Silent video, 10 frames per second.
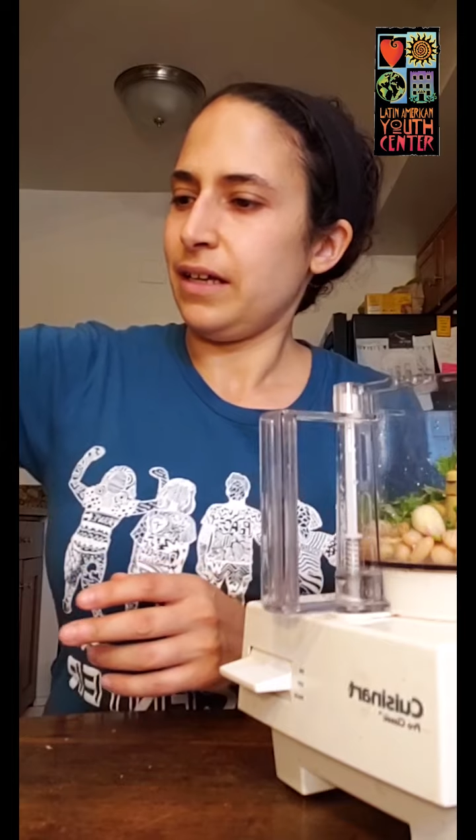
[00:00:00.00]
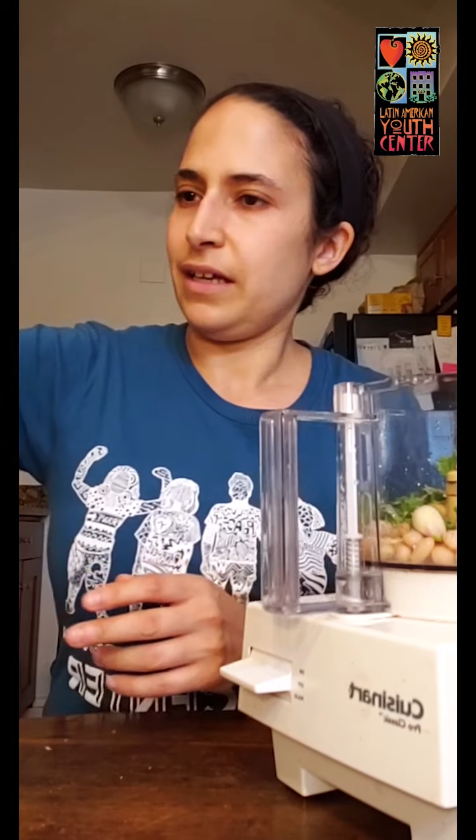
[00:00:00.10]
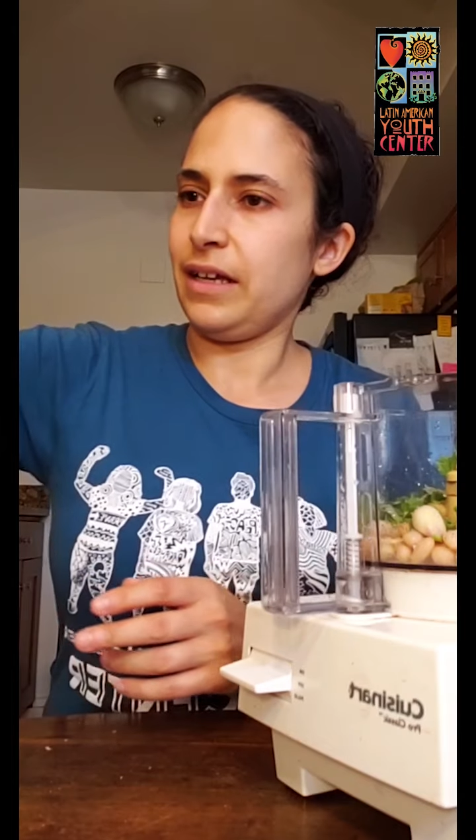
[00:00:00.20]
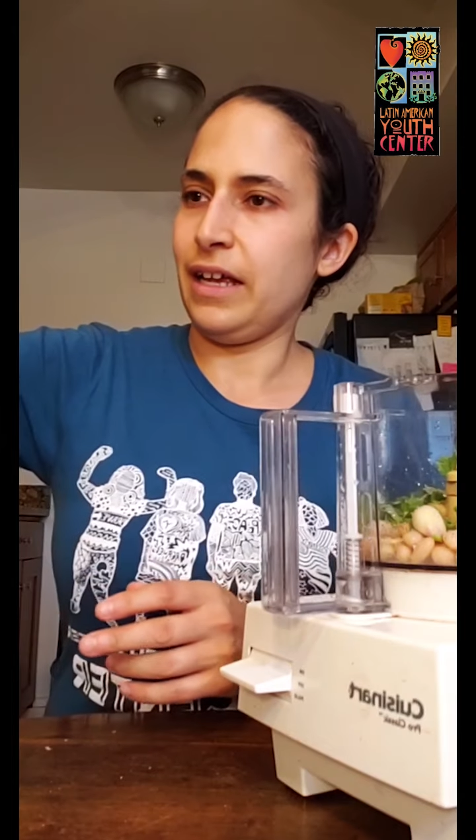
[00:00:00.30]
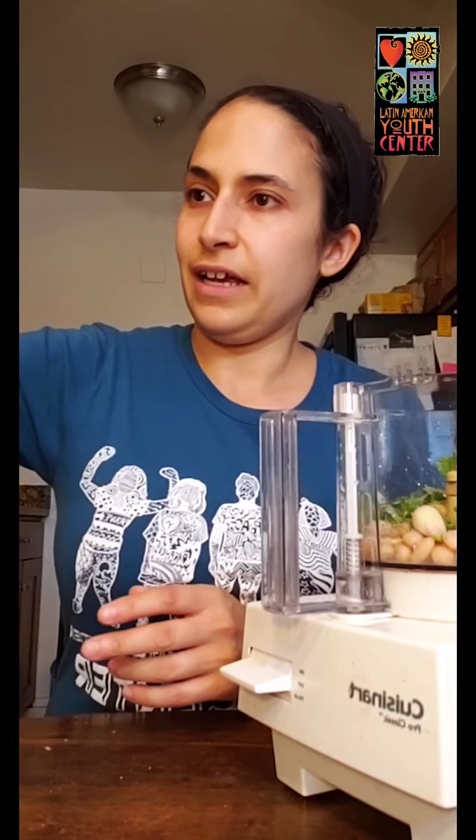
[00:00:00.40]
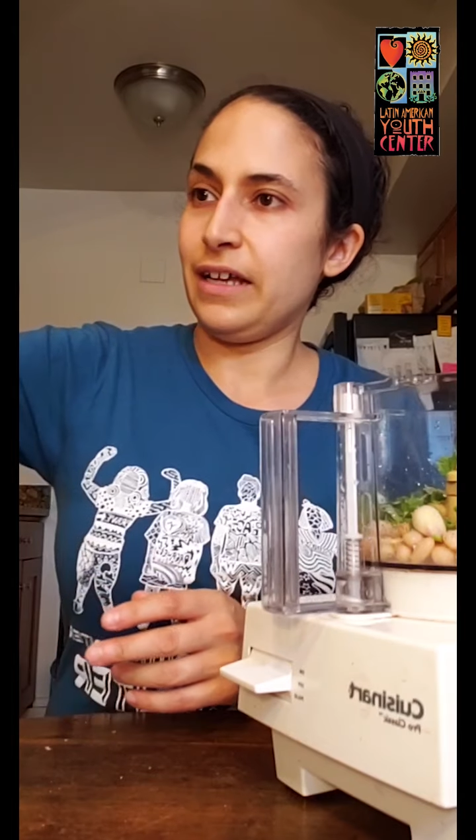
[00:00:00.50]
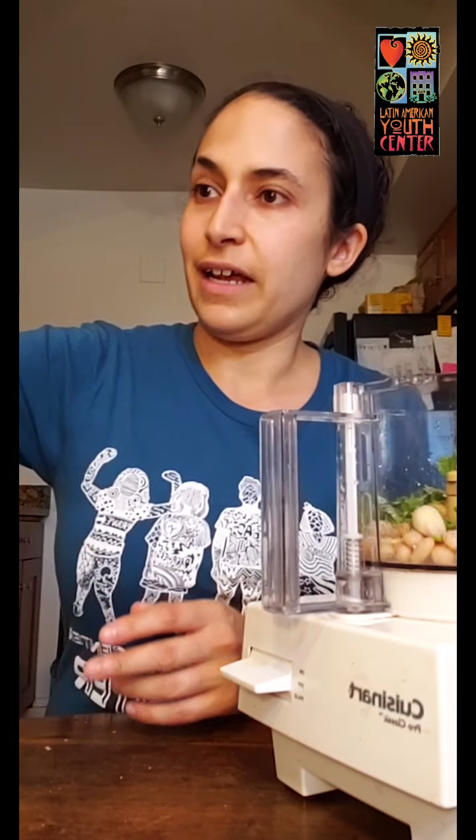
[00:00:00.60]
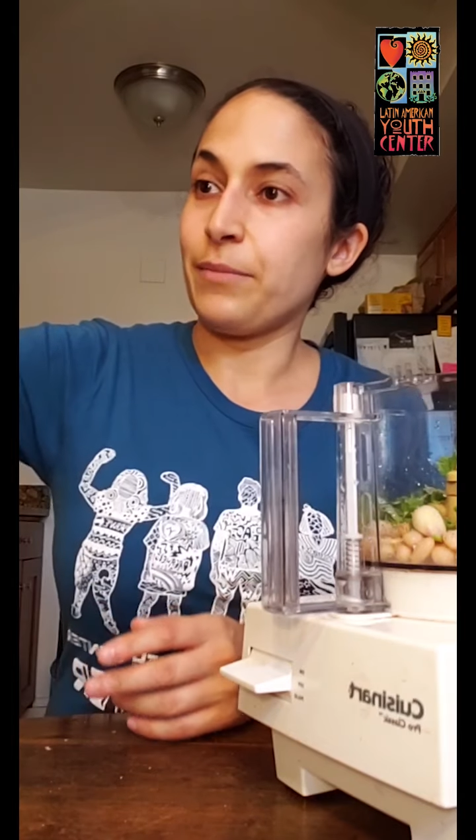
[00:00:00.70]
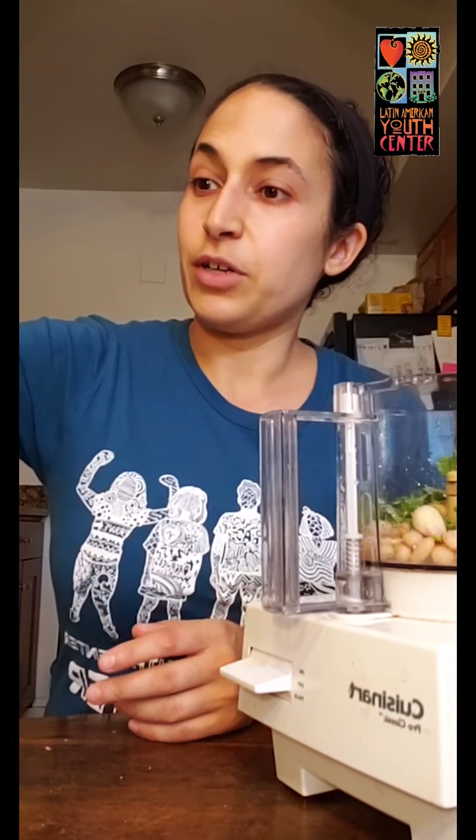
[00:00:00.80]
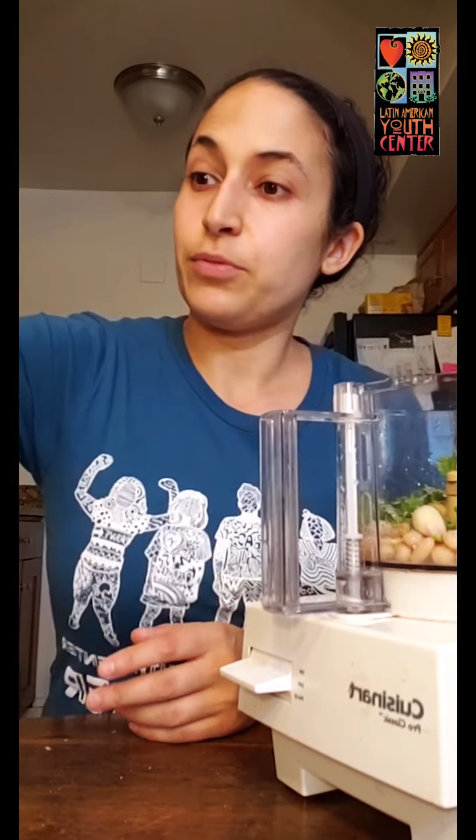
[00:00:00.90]
And
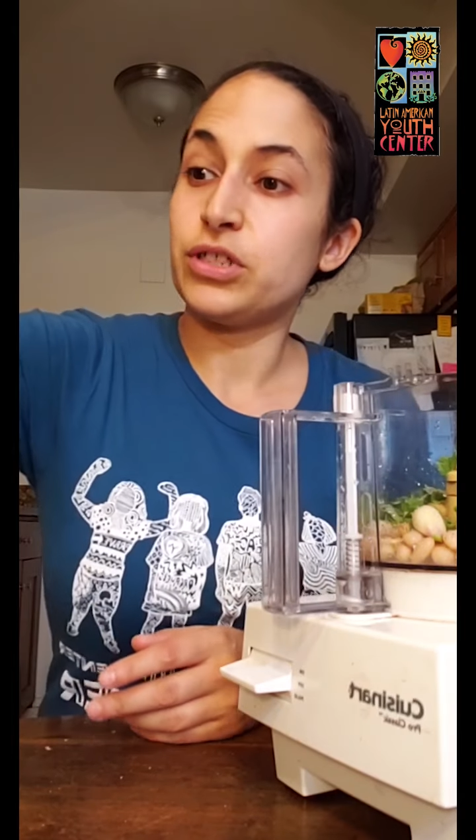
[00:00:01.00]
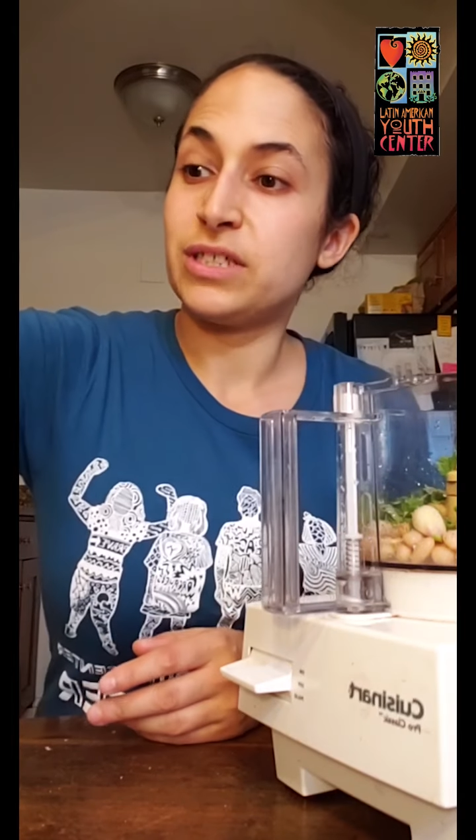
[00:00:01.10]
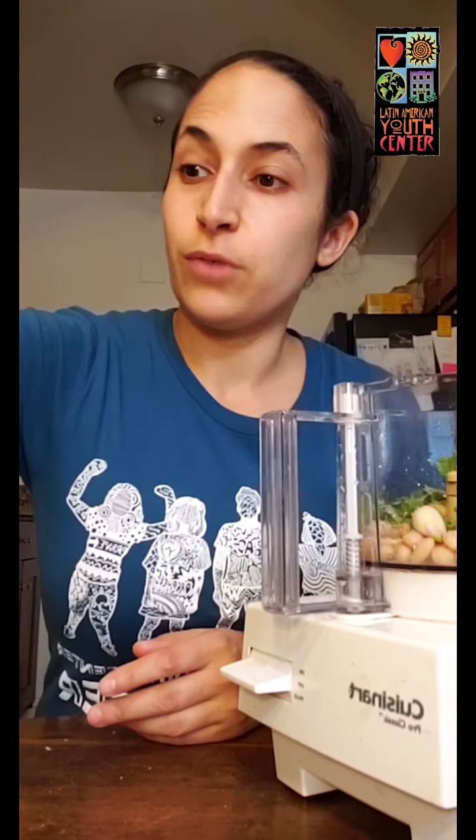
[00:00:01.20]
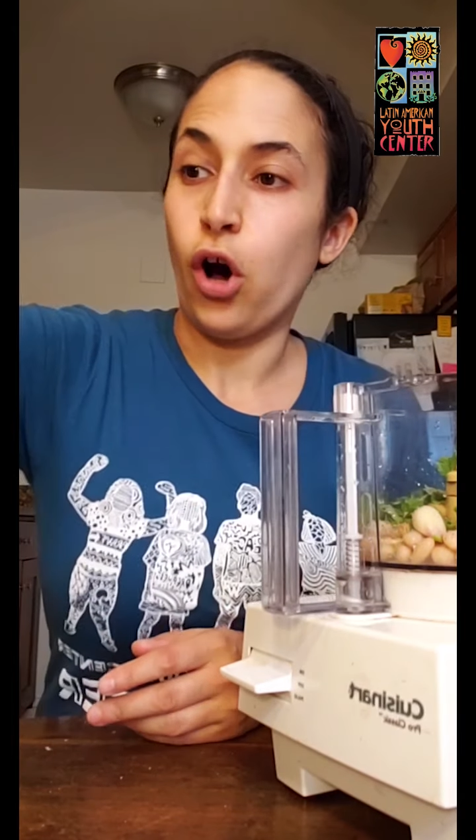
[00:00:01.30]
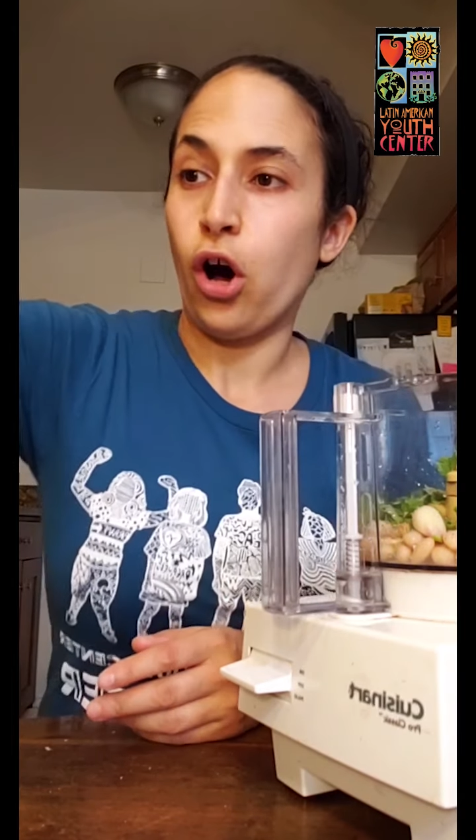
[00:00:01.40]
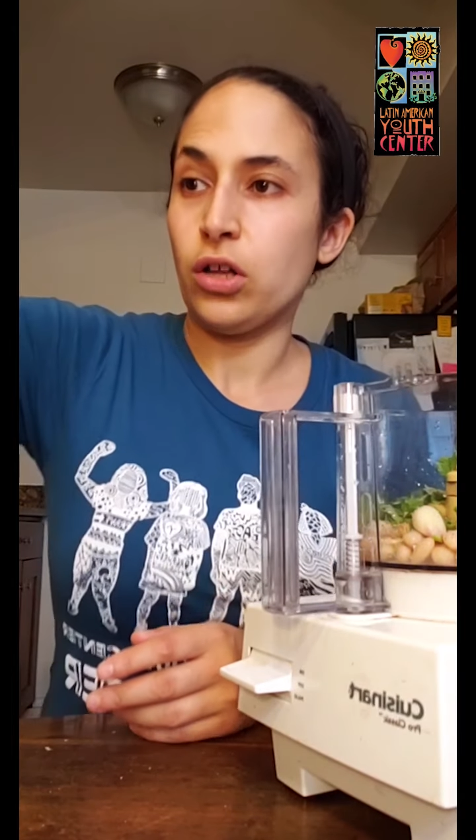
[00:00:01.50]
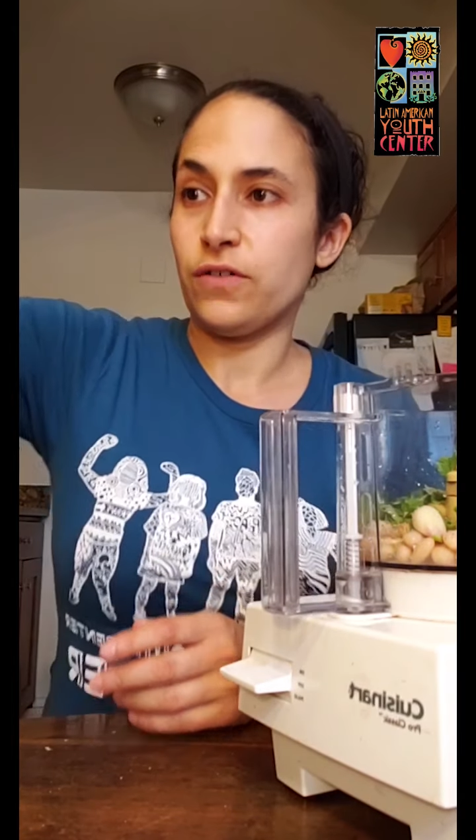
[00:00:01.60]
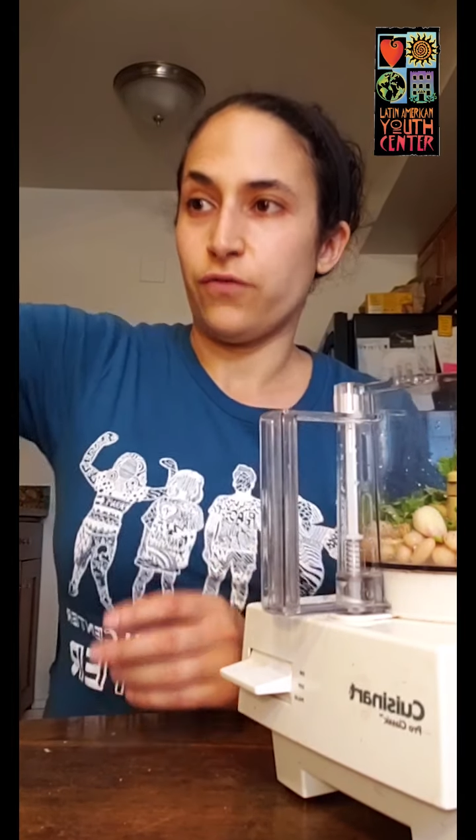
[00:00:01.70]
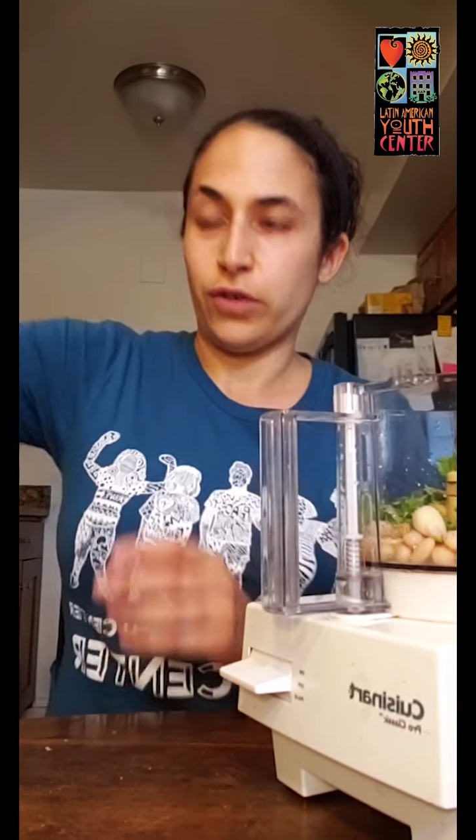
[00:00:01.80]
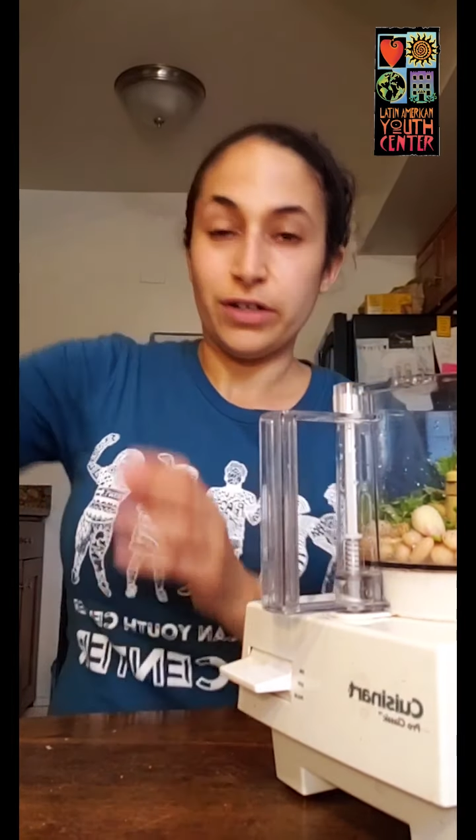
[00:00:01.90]
I'm gonna put some
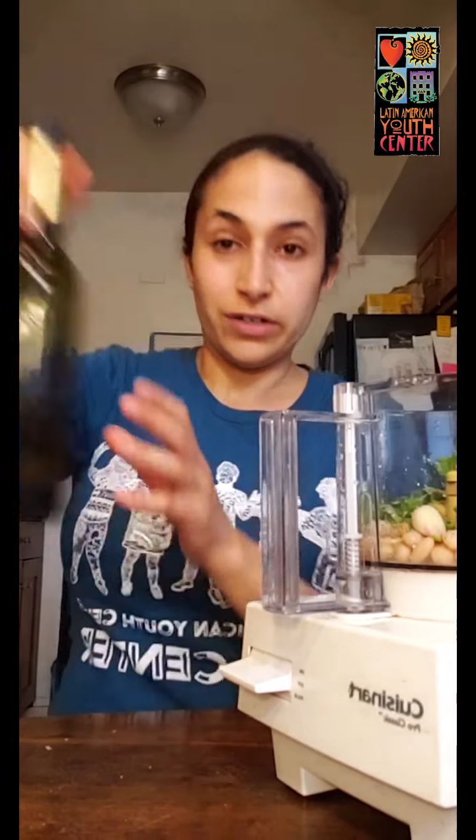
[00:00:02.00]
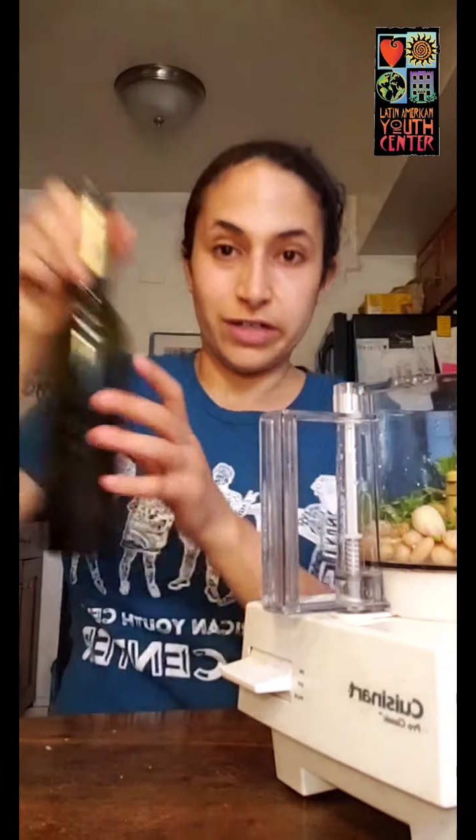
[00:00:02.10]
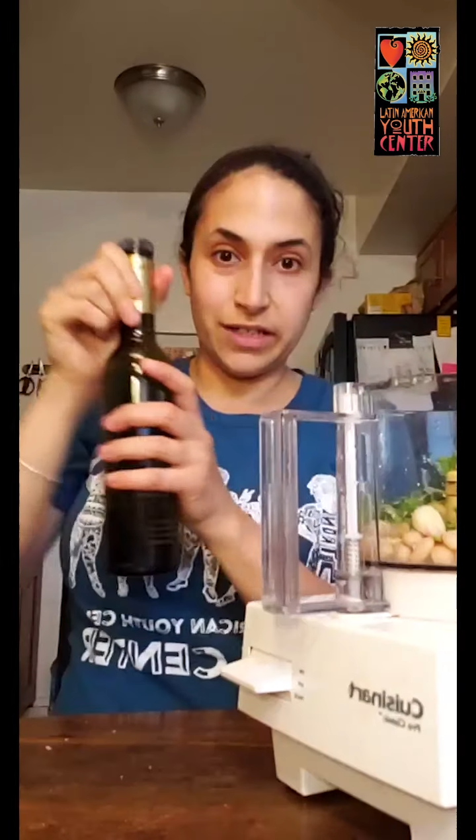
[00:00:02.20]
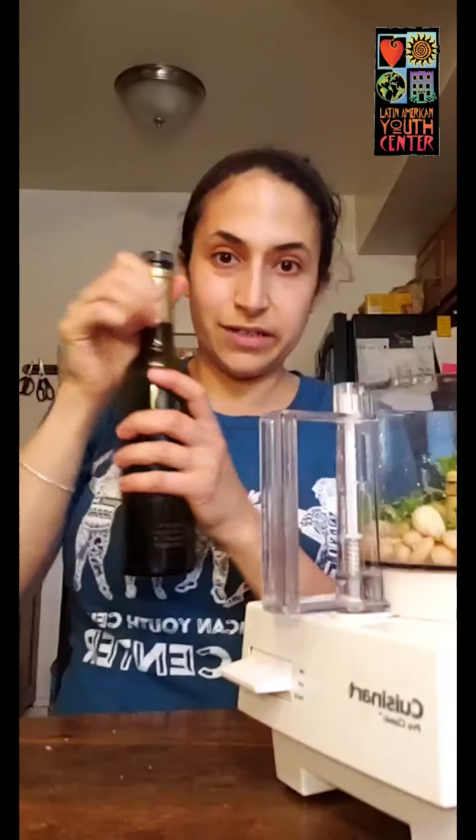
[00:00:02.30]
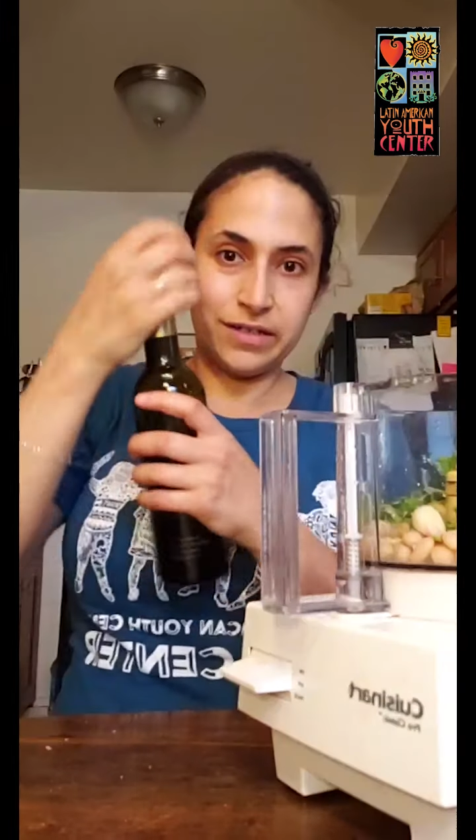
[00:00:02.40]
olive oil in.